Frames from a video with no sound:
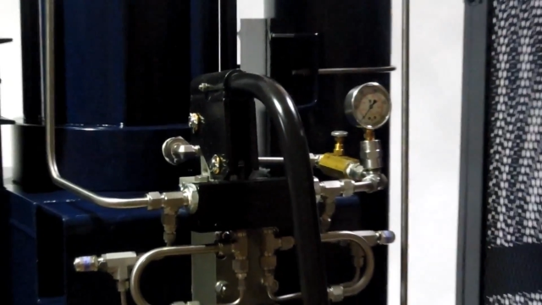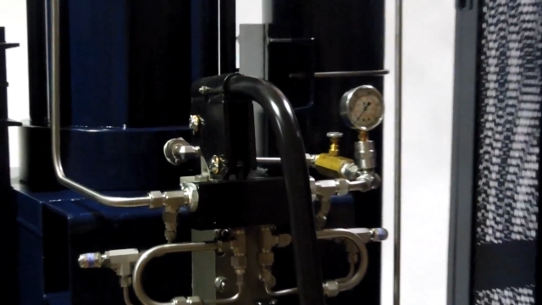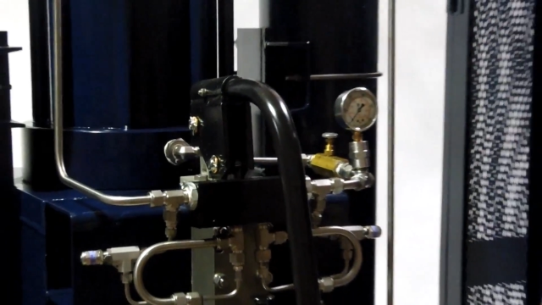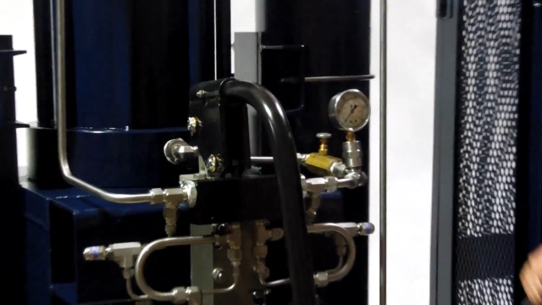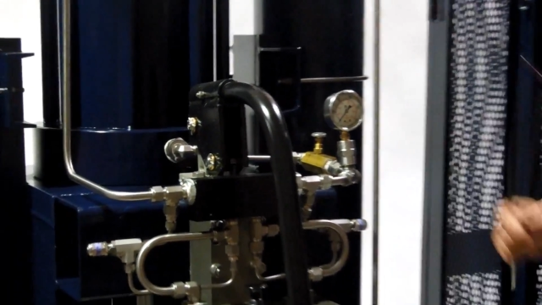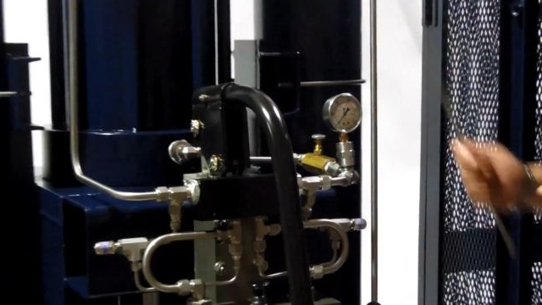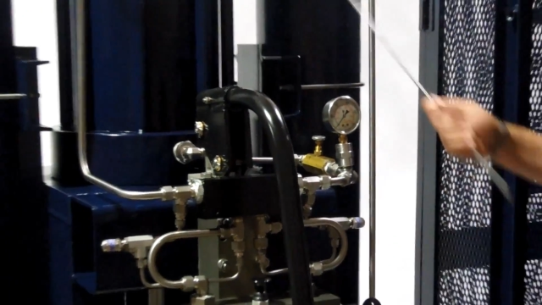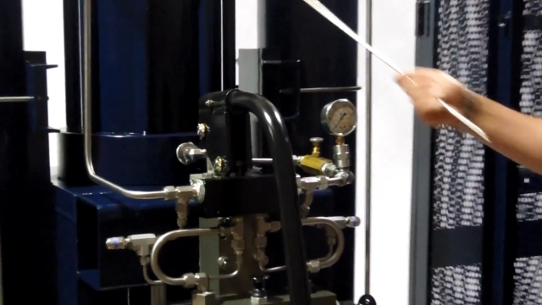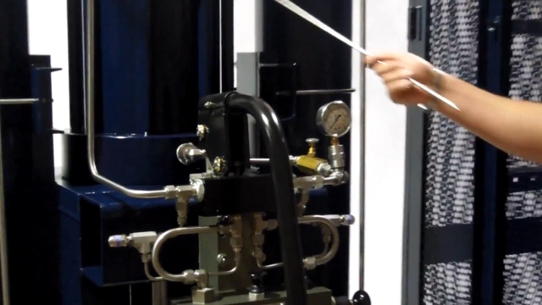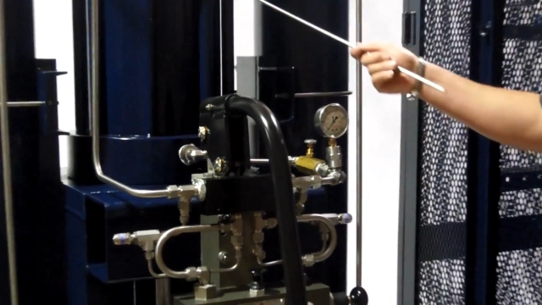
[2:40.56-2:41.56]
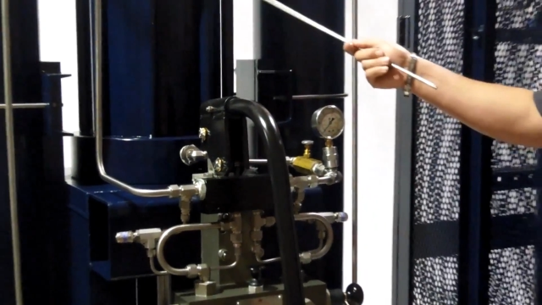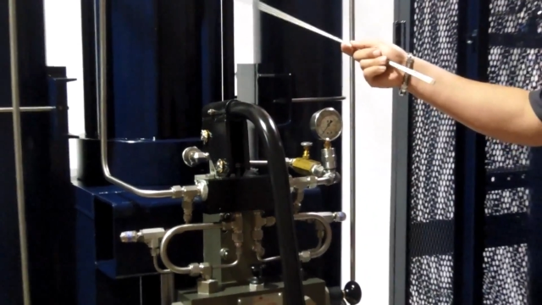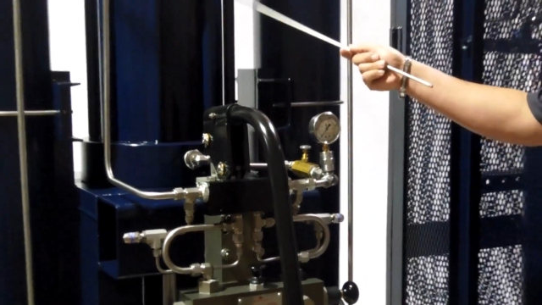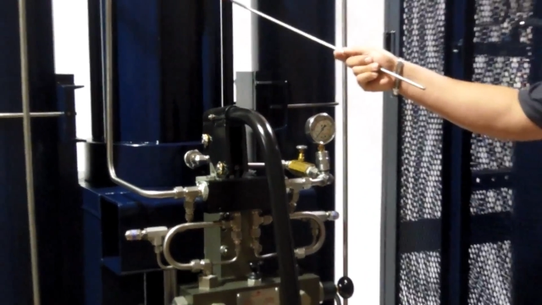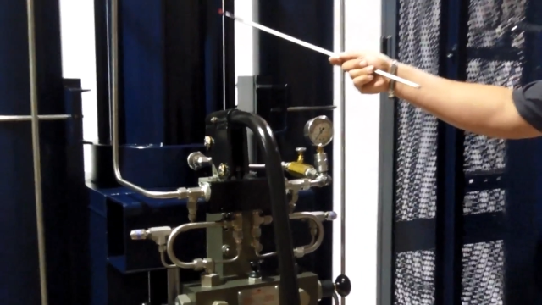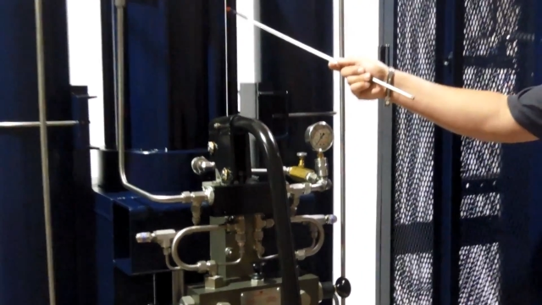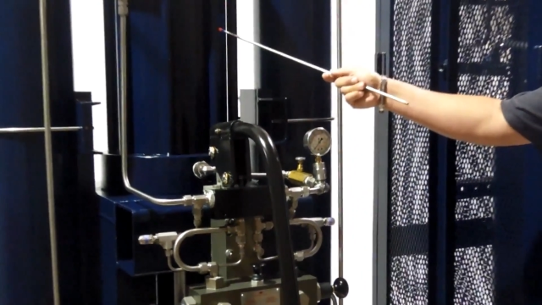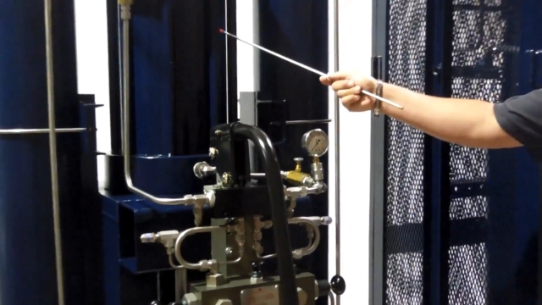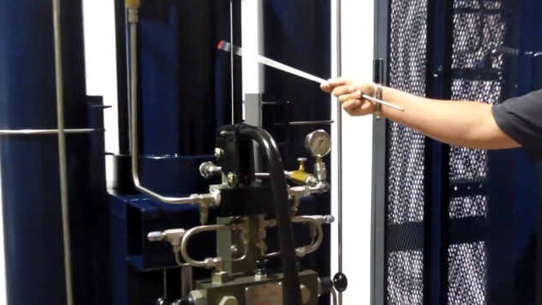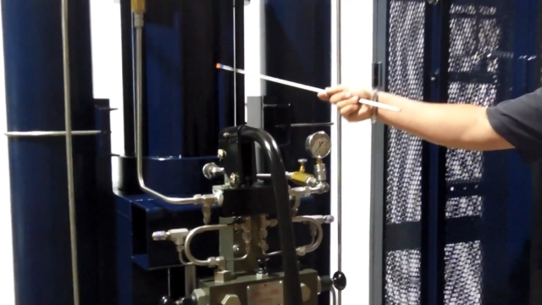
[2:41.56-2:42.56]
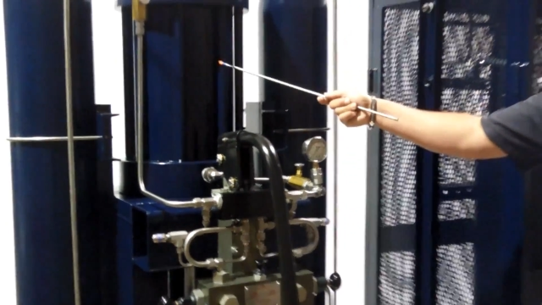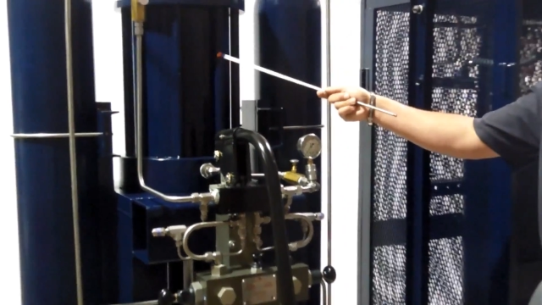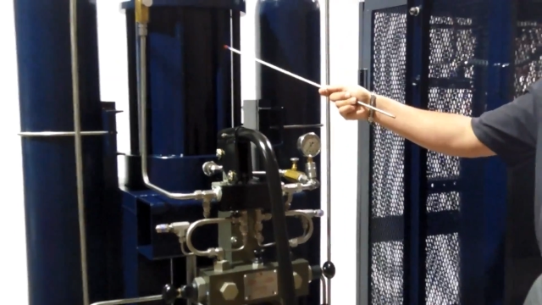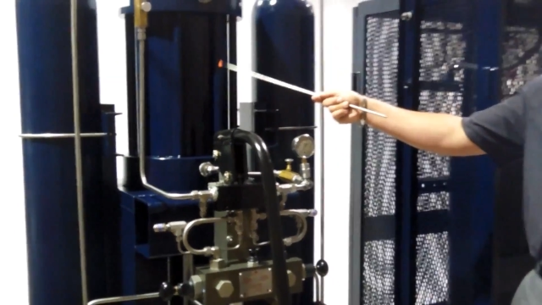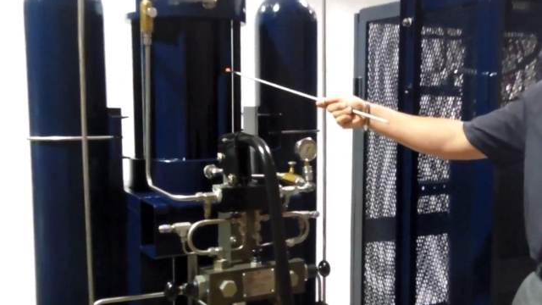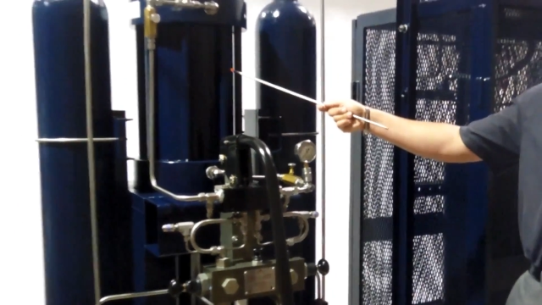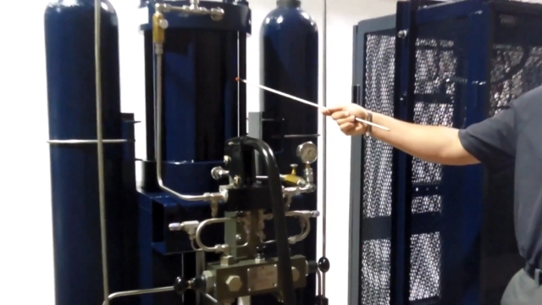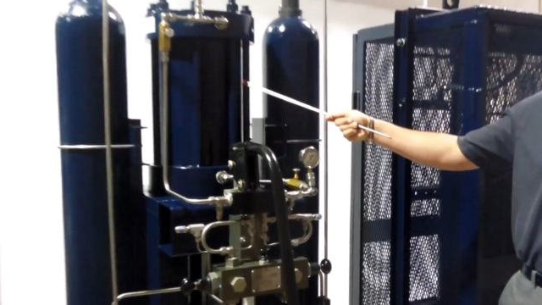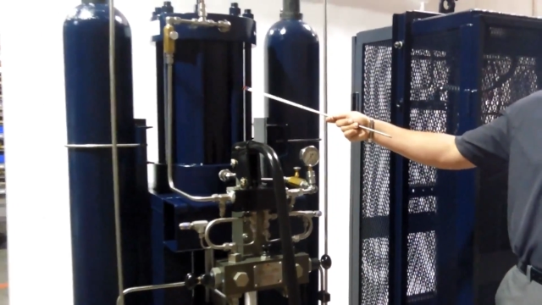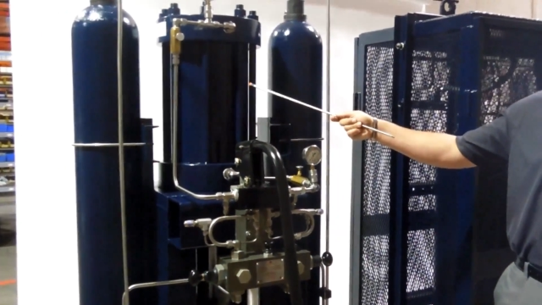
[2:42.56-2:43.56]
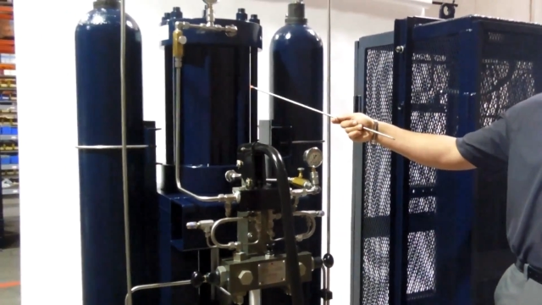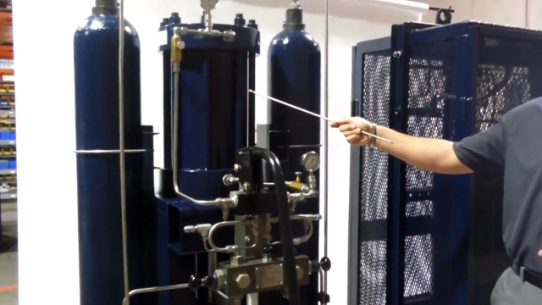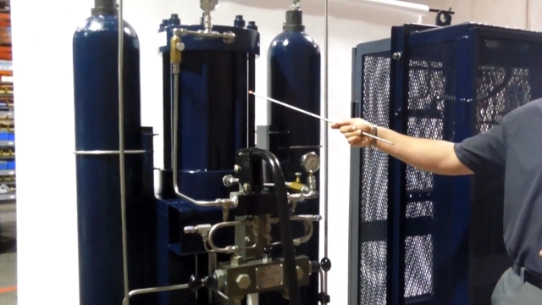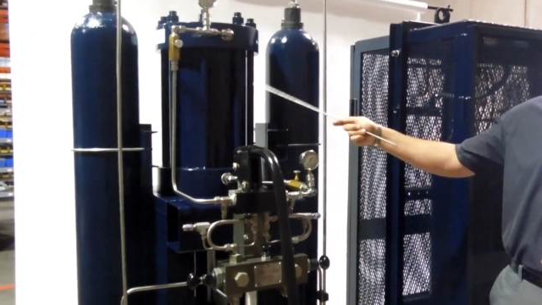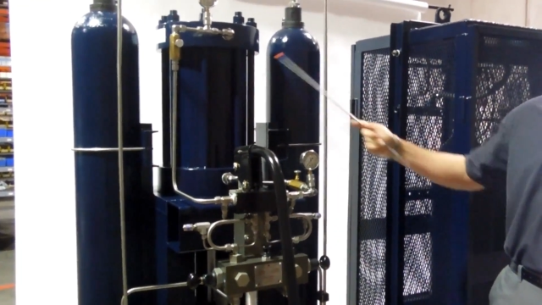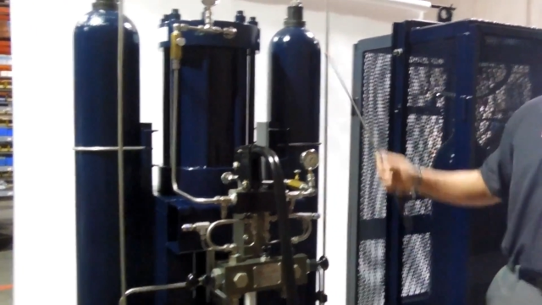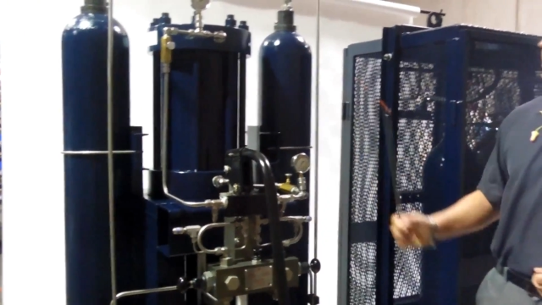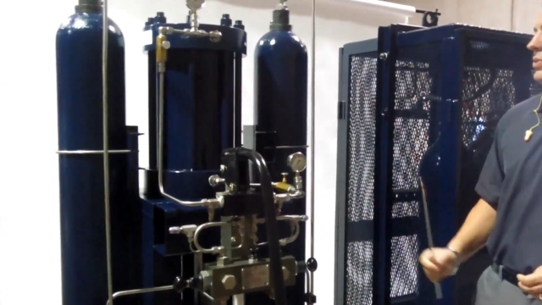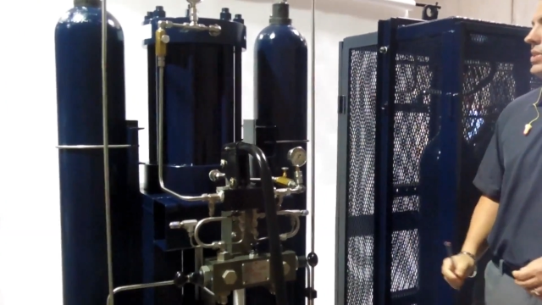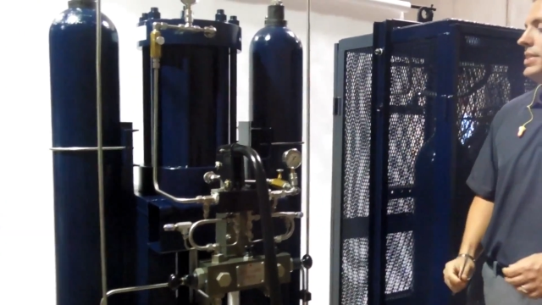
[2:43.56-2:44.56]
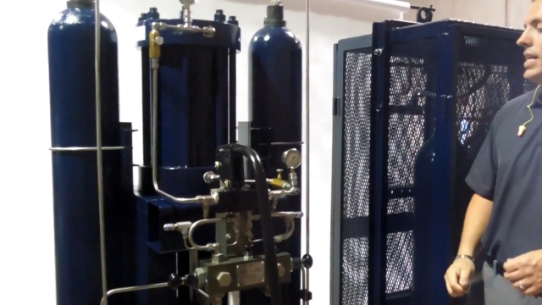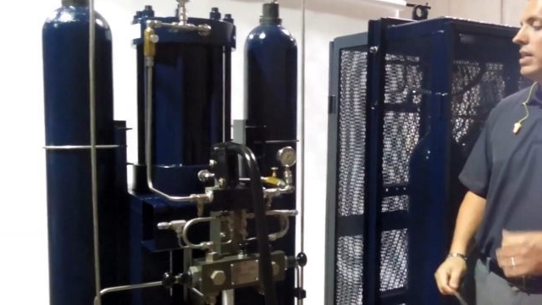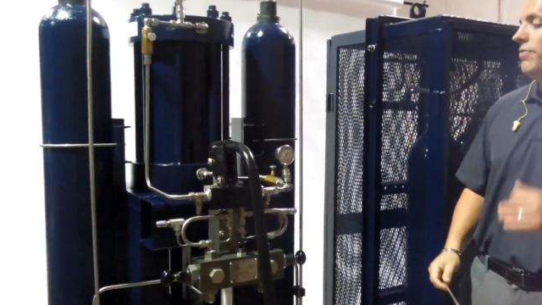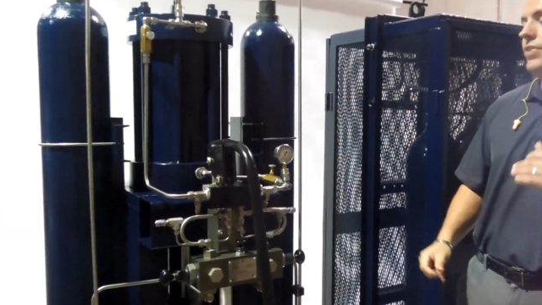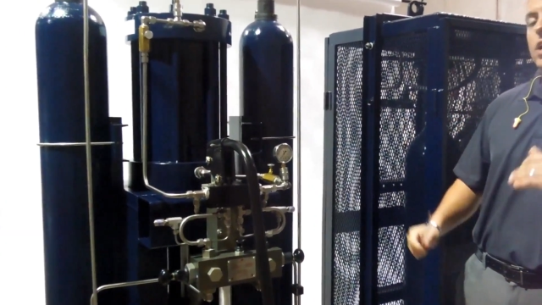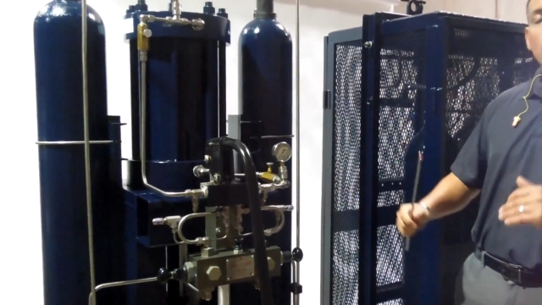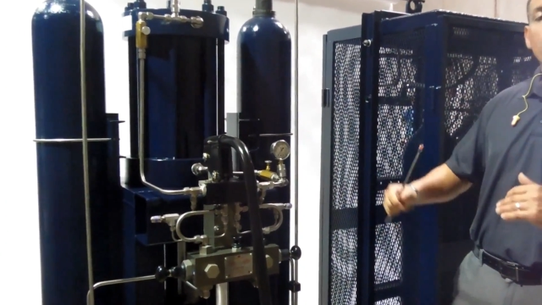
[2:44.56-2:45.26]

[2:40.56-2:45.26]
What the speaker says: Nobody's mouth can be seen.